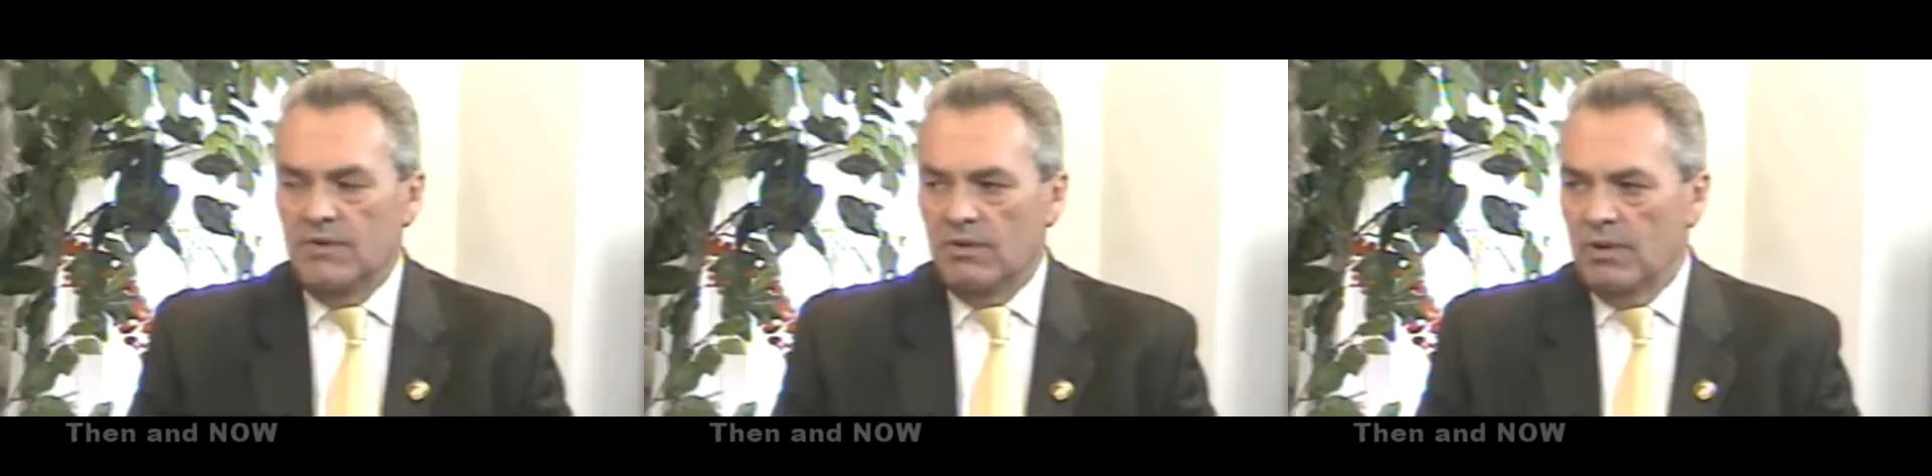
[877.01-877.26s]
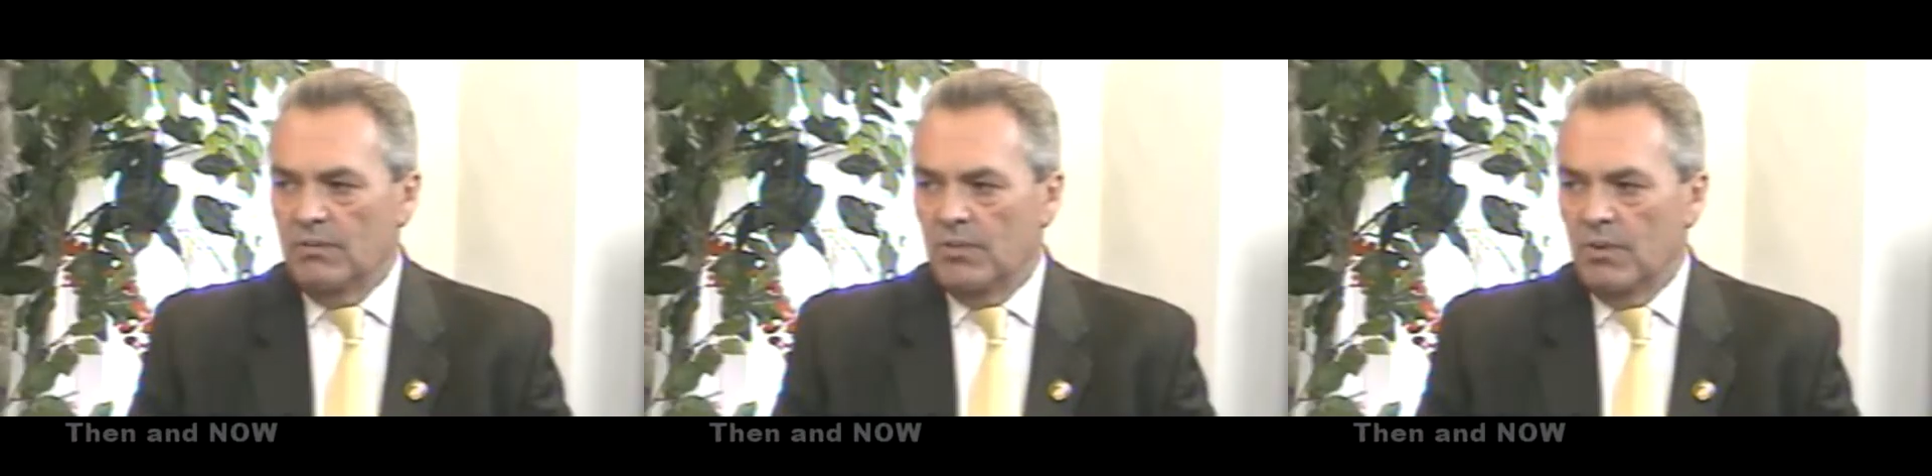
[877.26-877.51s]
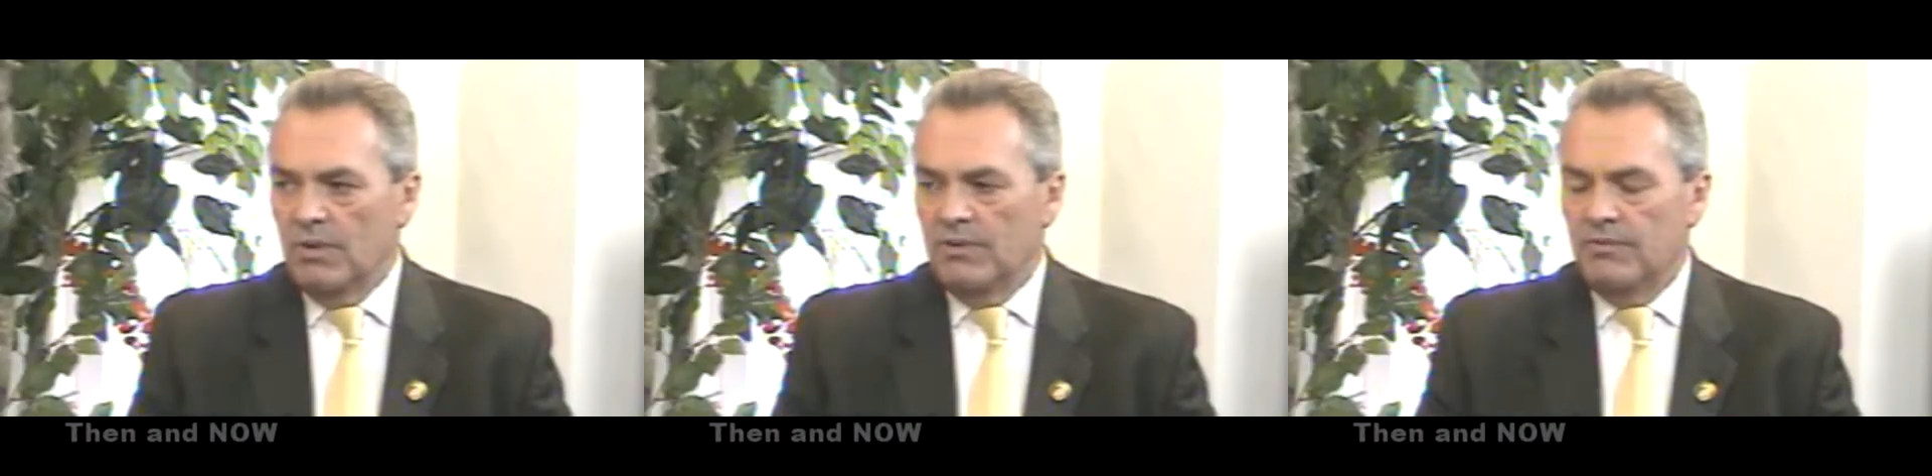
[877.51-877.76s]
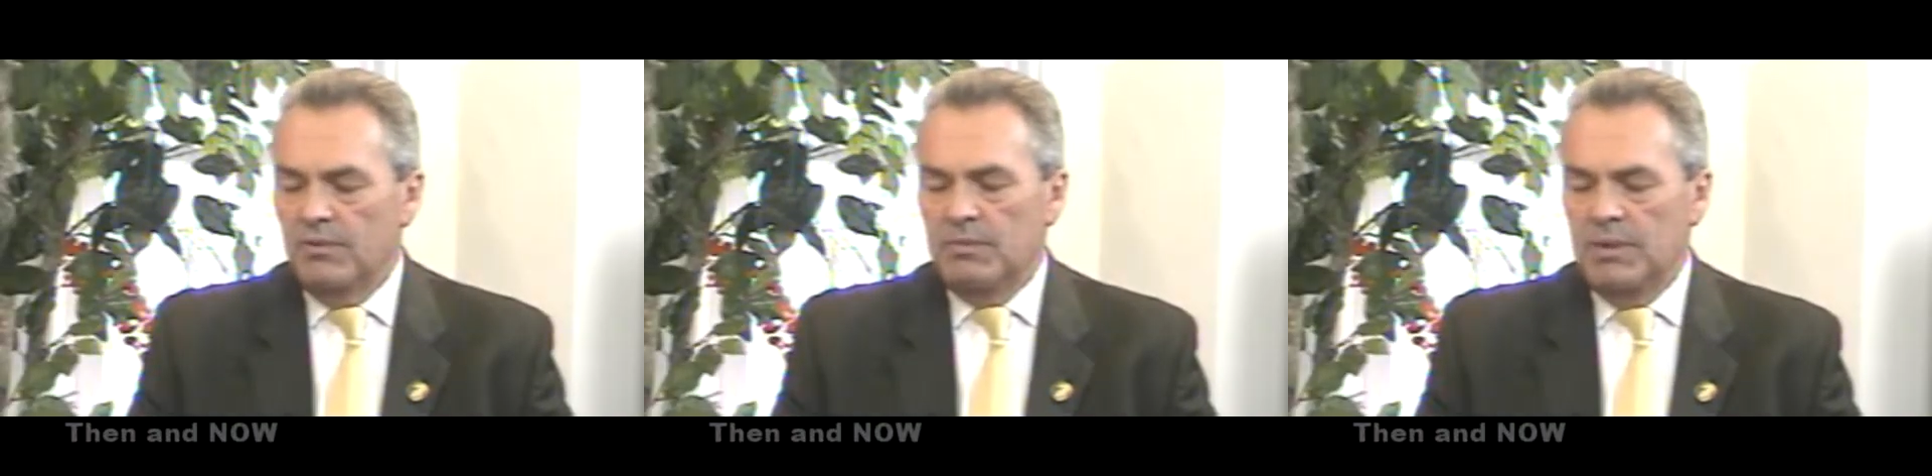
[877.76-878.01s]
very
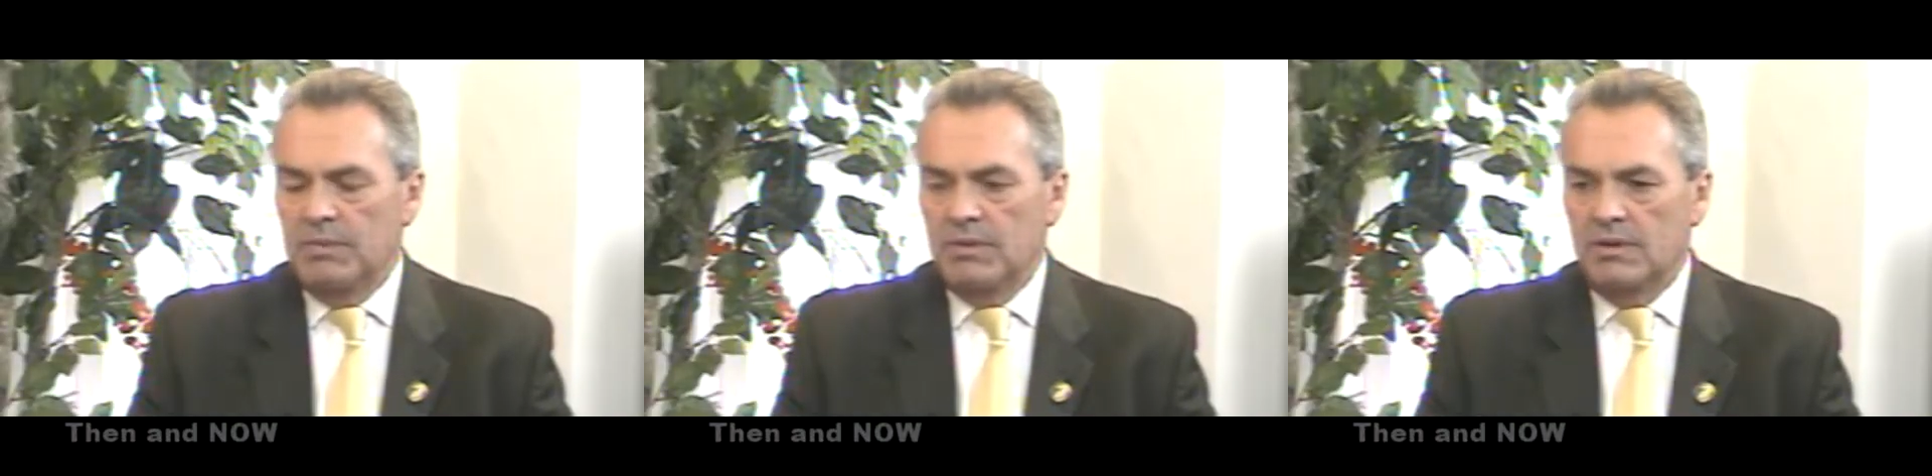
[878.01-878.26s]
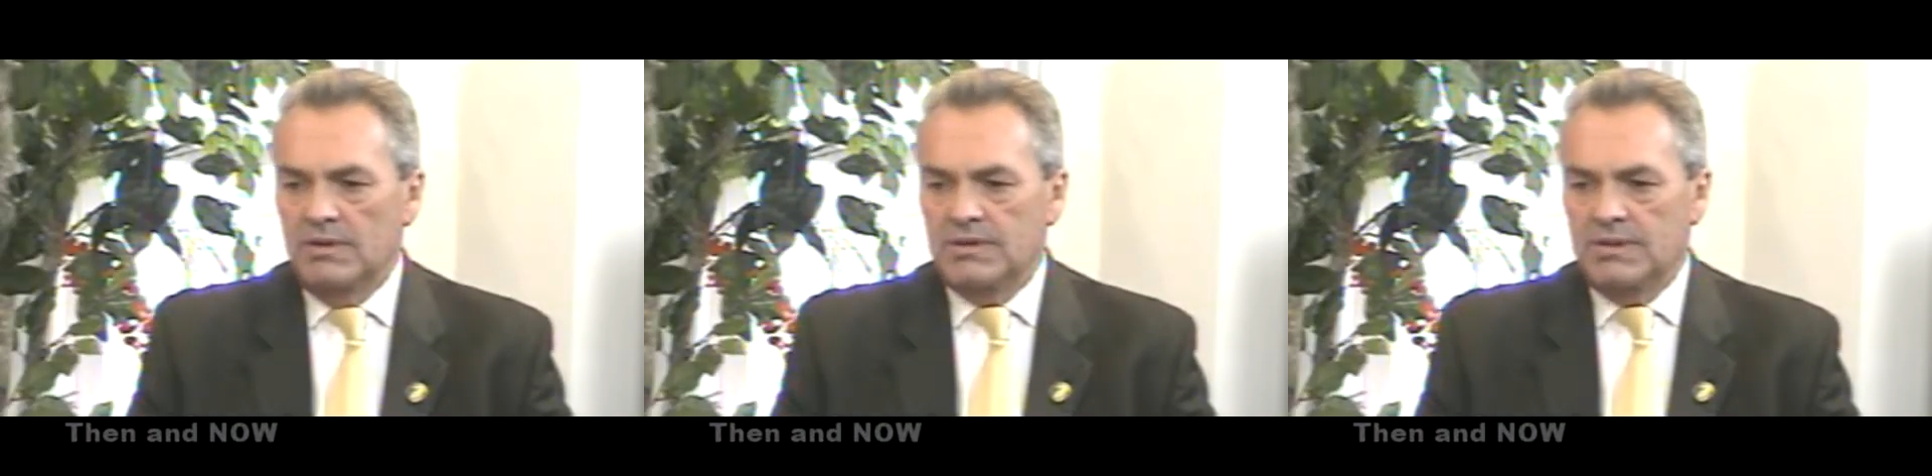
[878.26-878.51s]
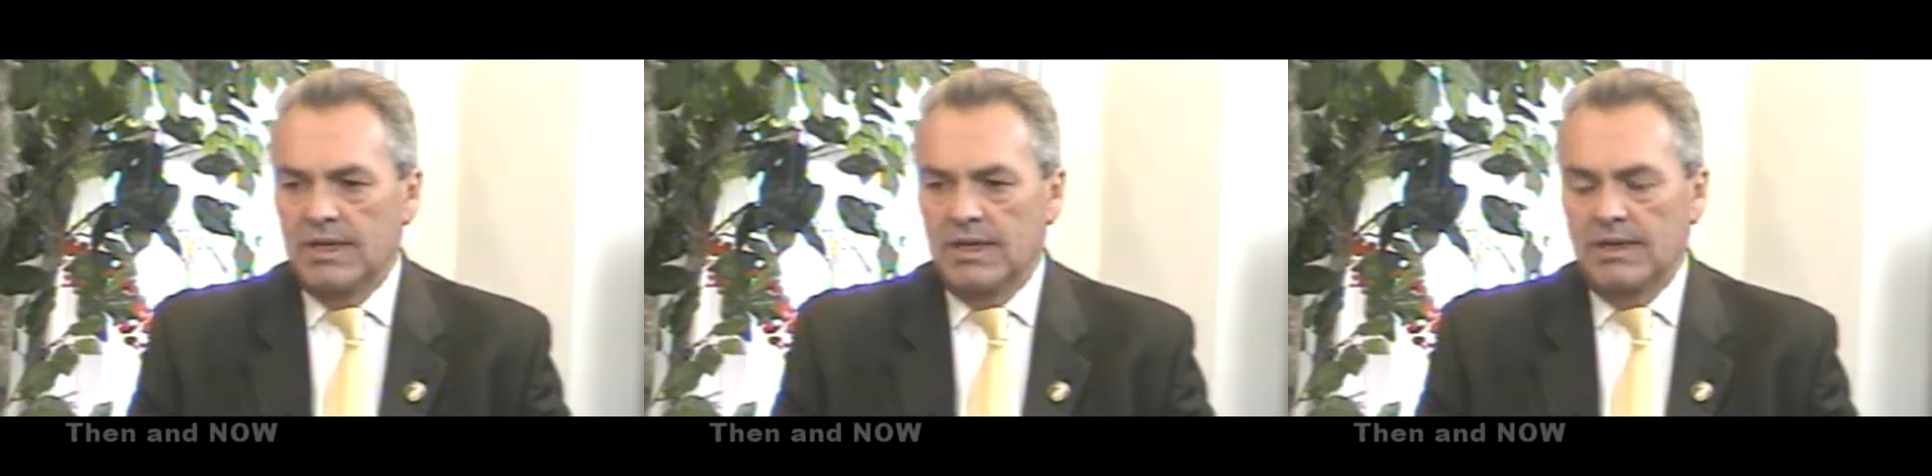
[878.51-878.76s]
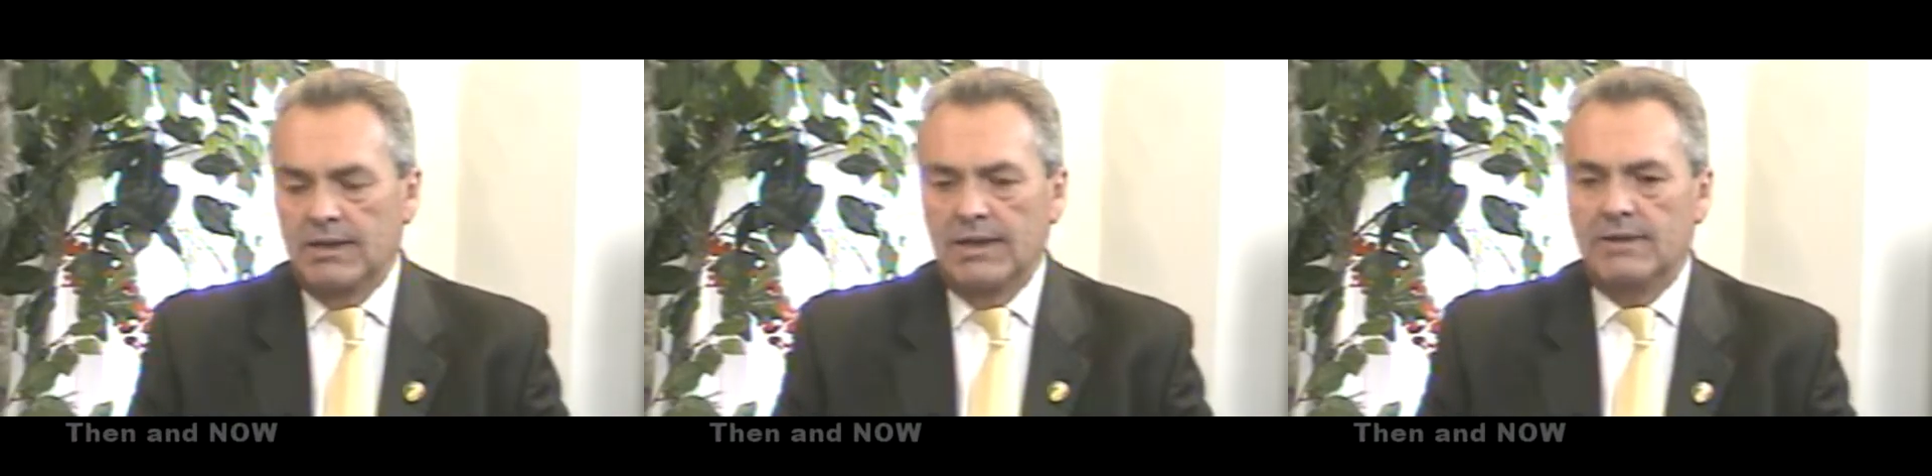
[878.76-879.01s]
important for people to
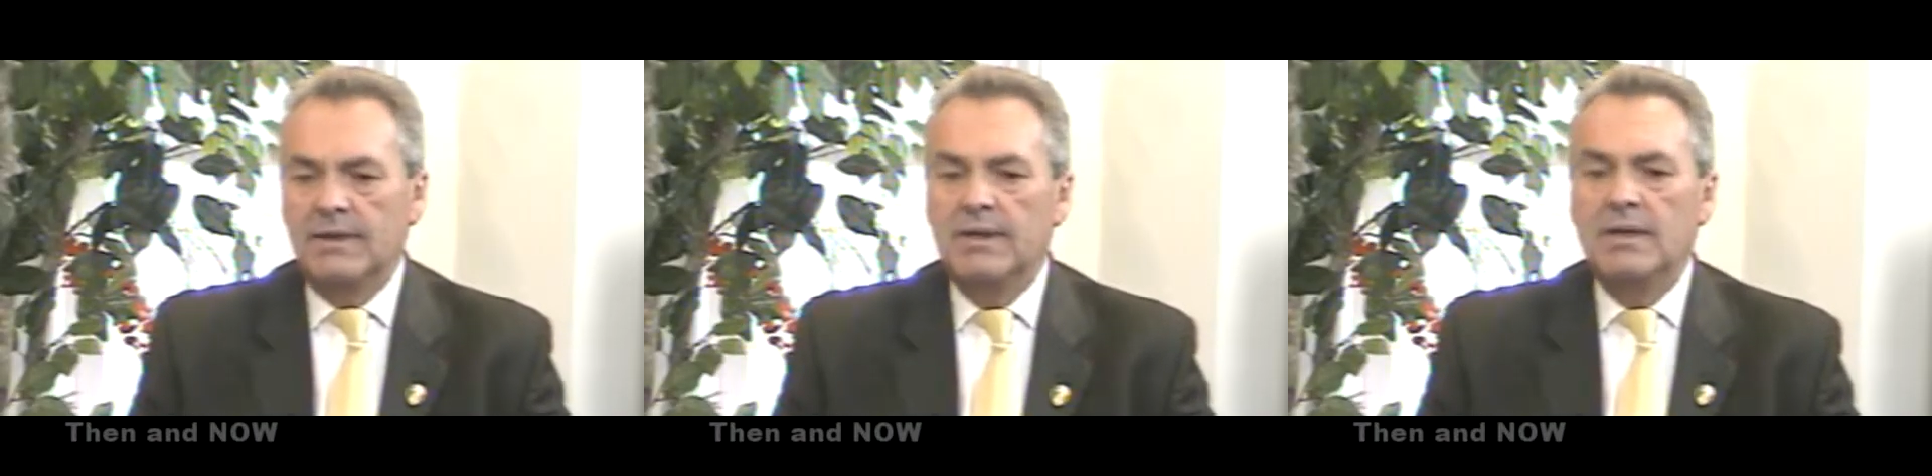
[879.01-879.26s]
understand that